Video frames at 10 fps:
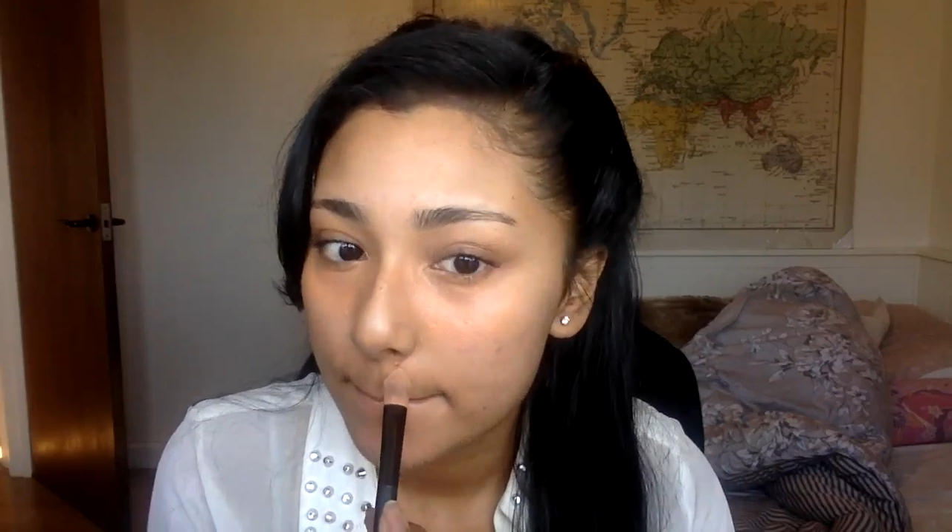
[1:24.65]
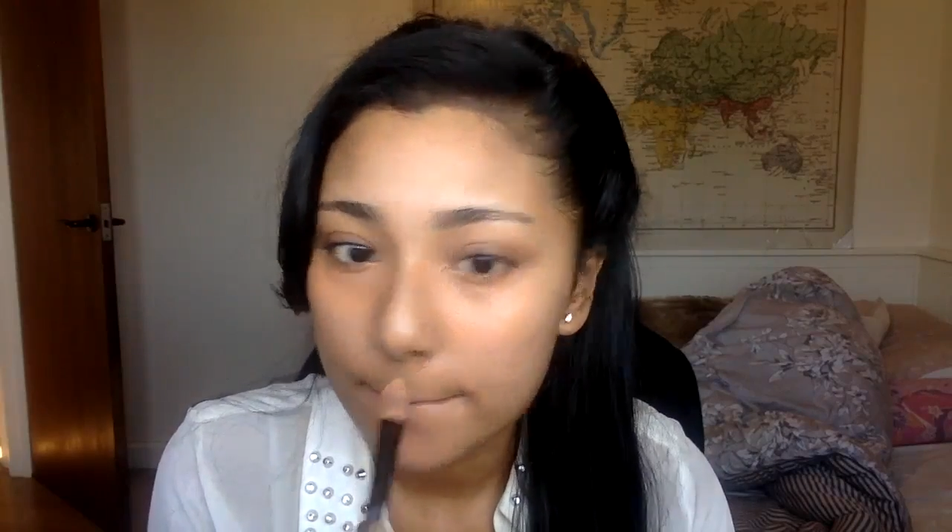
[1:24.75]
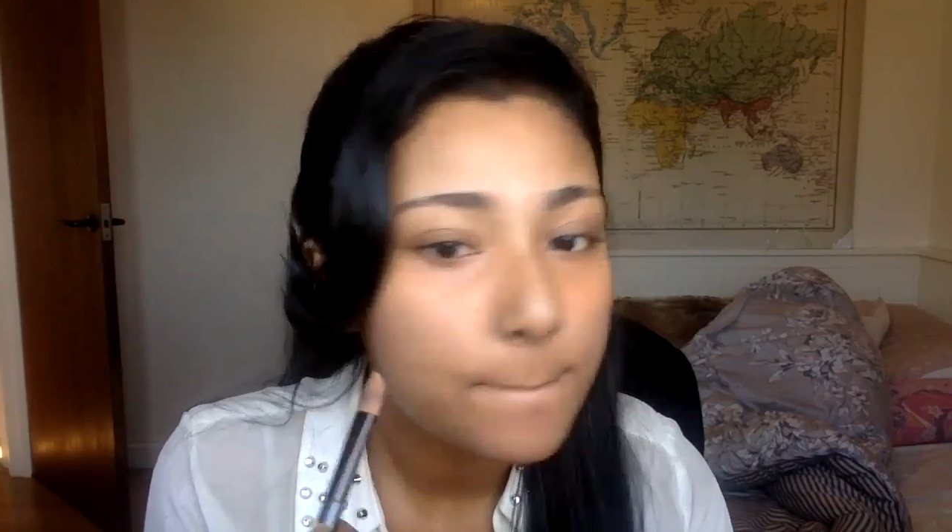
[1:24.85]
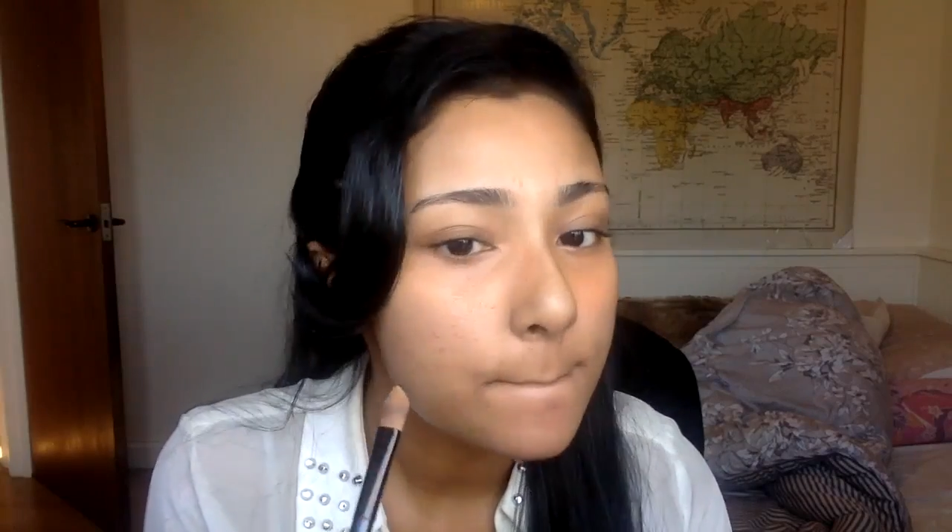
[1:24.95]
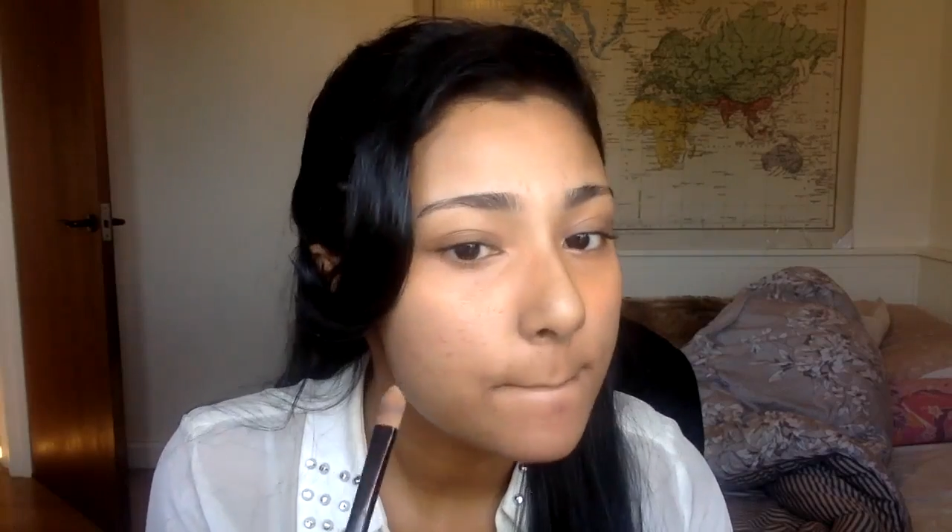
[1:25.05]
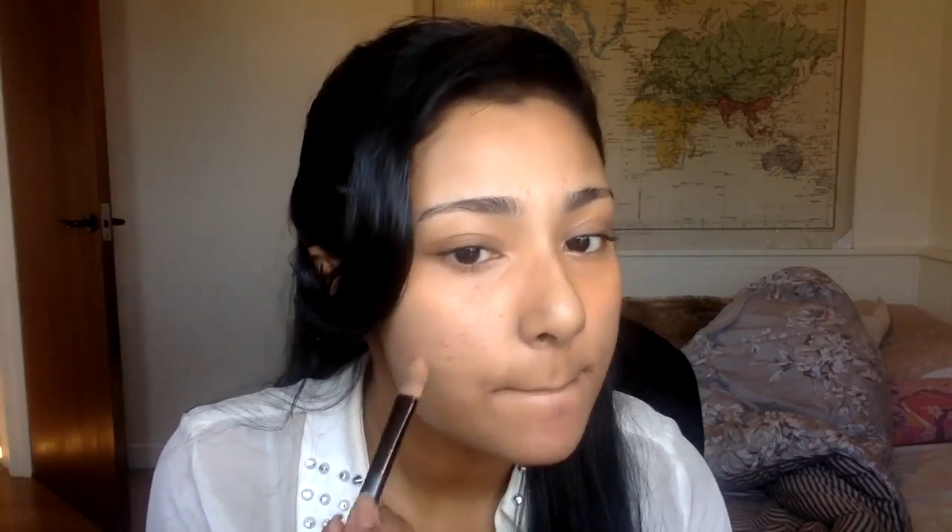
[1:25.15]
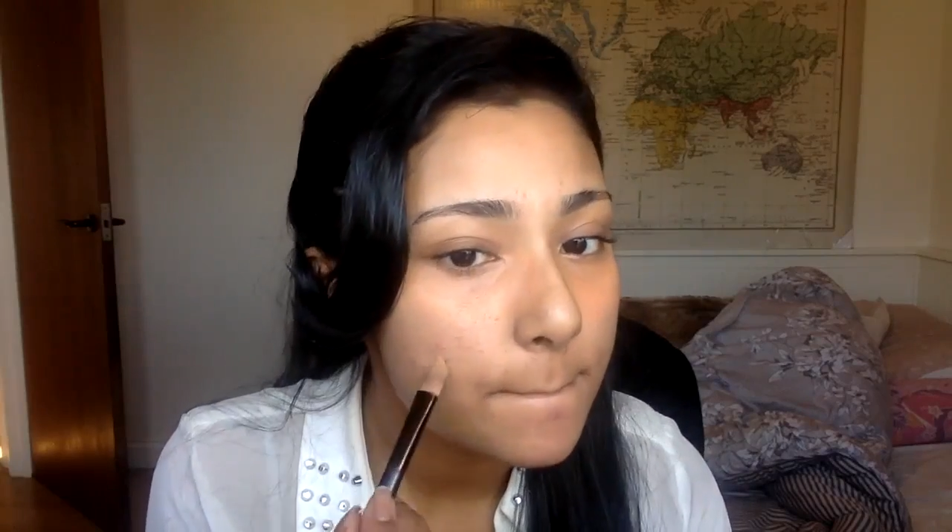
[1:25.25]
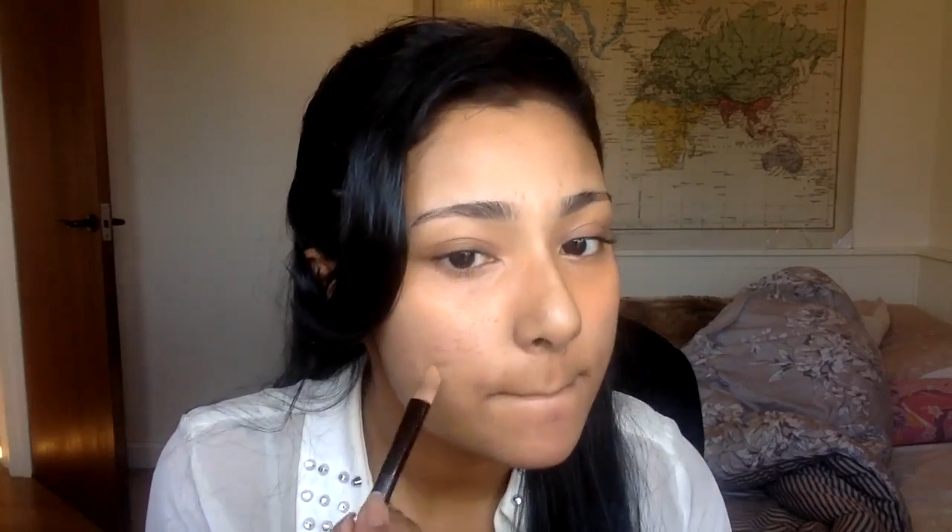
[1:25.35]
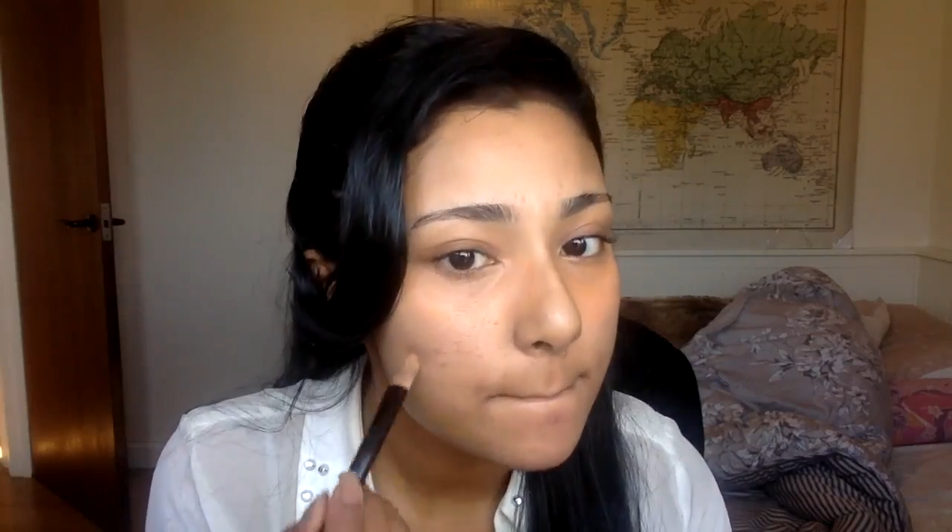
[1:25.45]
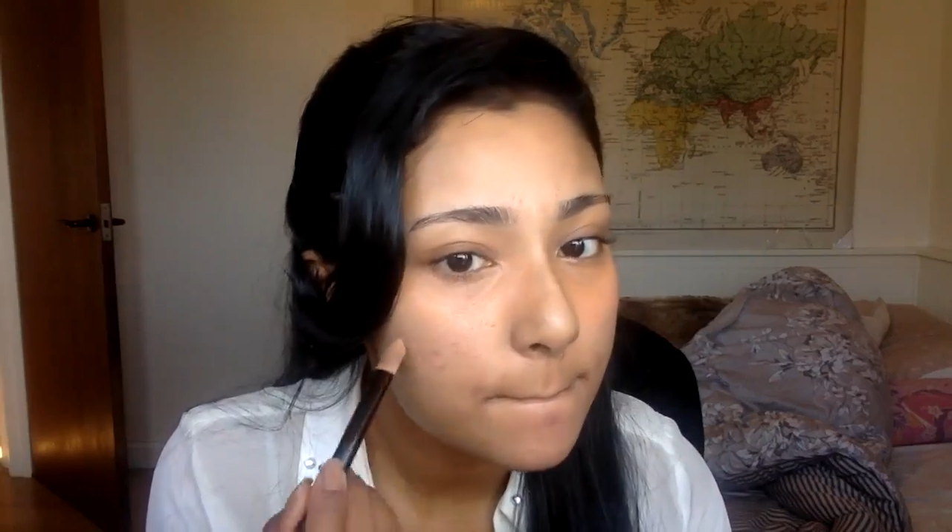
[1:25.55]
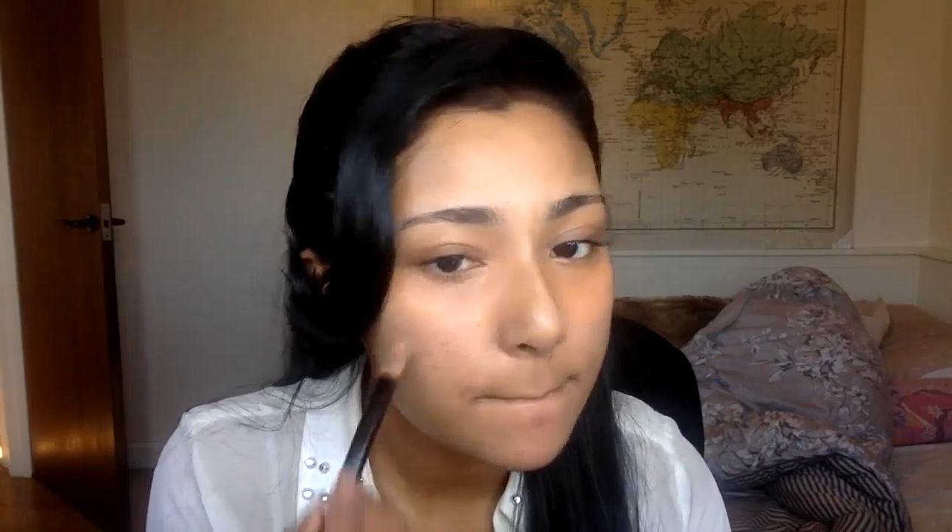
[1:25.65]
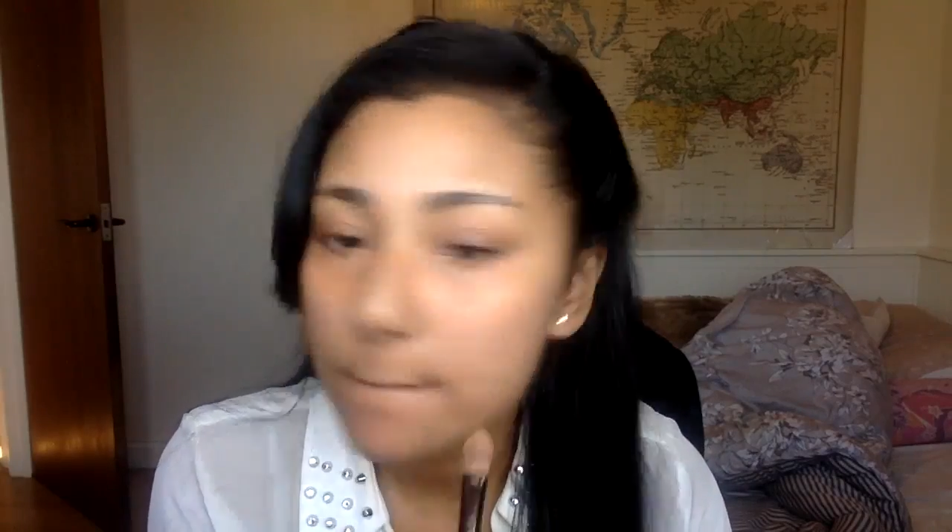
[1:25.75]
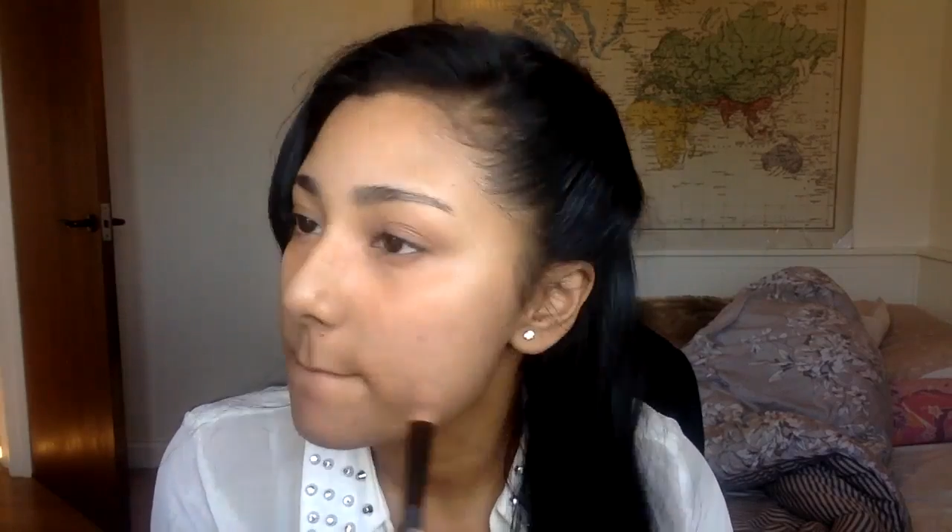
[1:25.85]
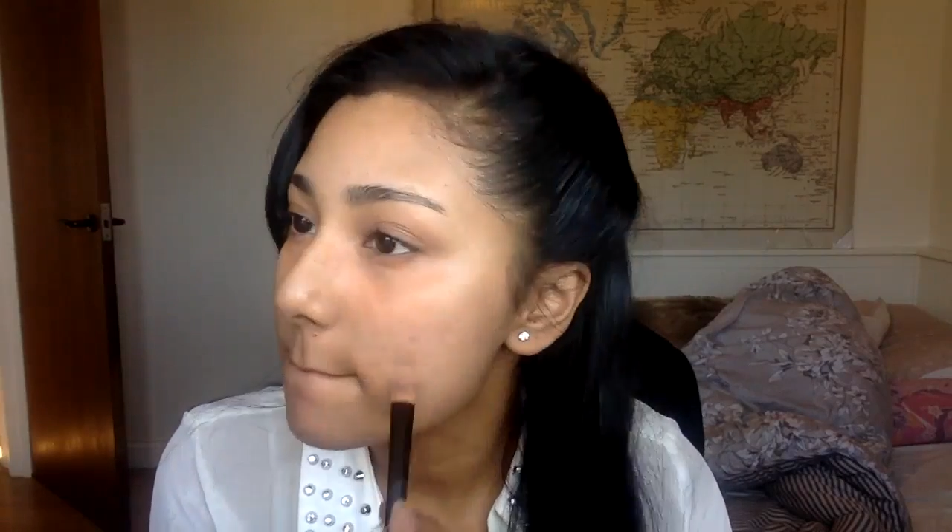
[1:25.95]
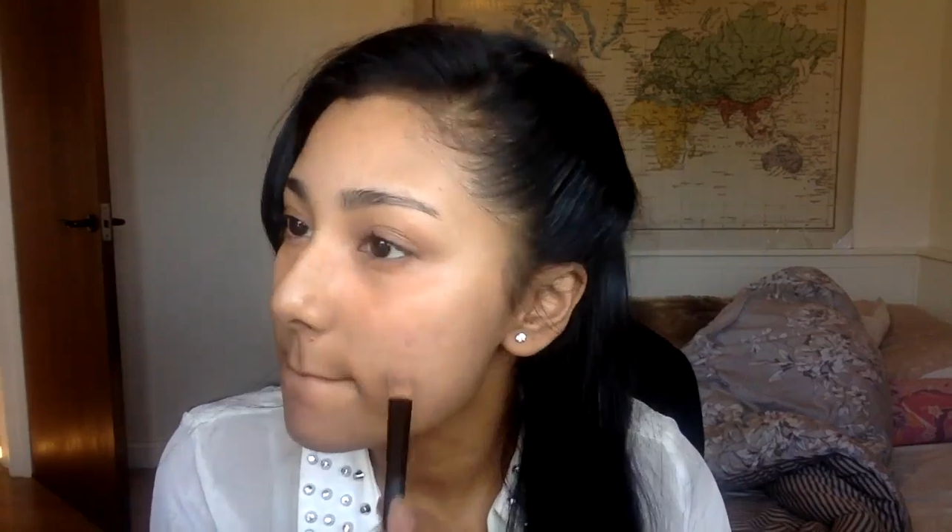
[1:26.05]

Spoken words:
onto my eyelids just